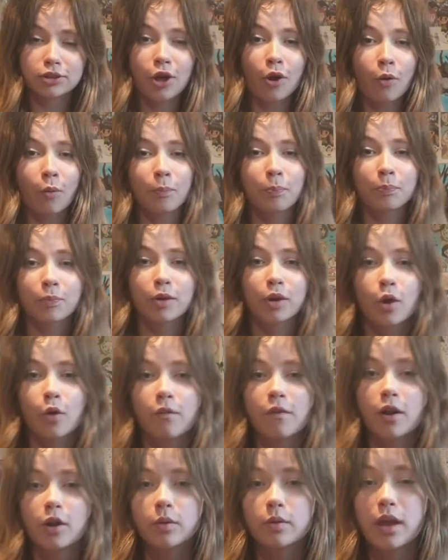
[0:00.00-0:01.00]
So go
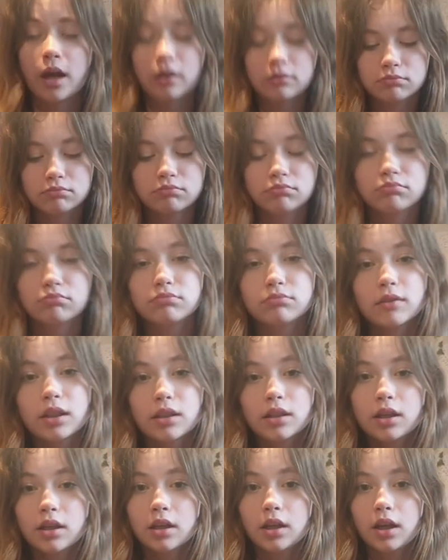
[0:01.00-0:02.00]
follow that.
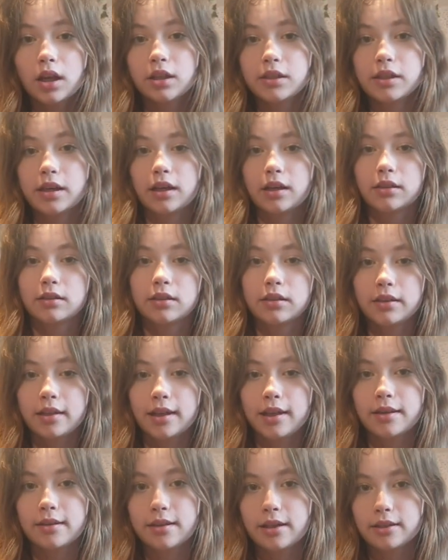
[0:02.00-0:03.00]
And yeah,
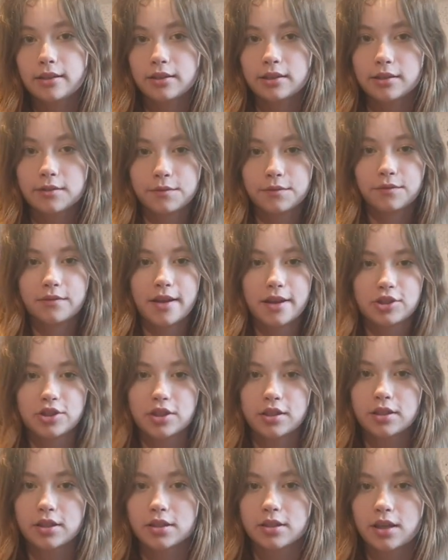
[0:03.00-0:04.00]
and if
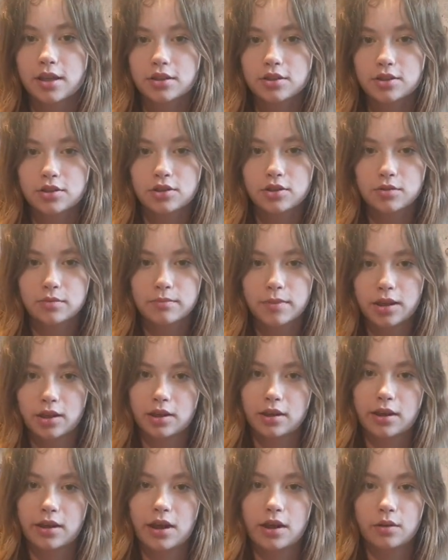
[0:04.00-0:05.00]
Asha decides to make
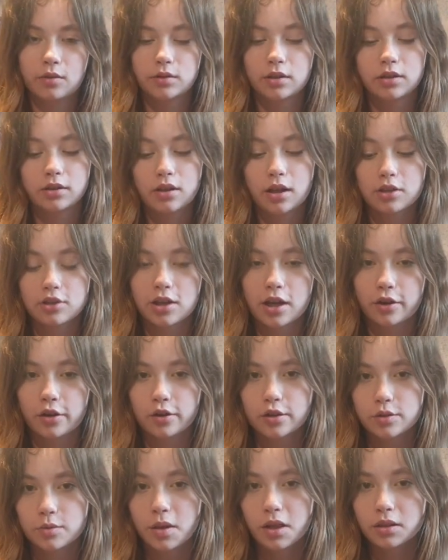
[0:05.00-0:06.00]
an account, then I'll tag her
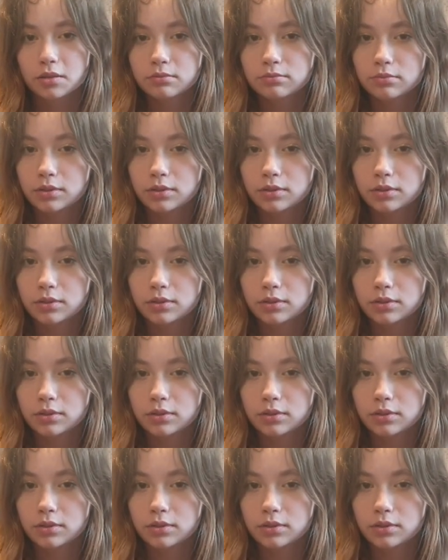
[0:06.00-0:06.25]
as well